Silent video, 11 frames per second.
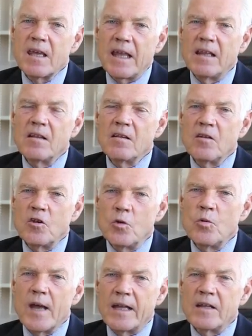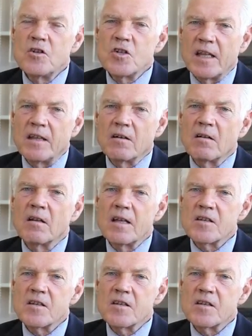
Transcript: in the UN General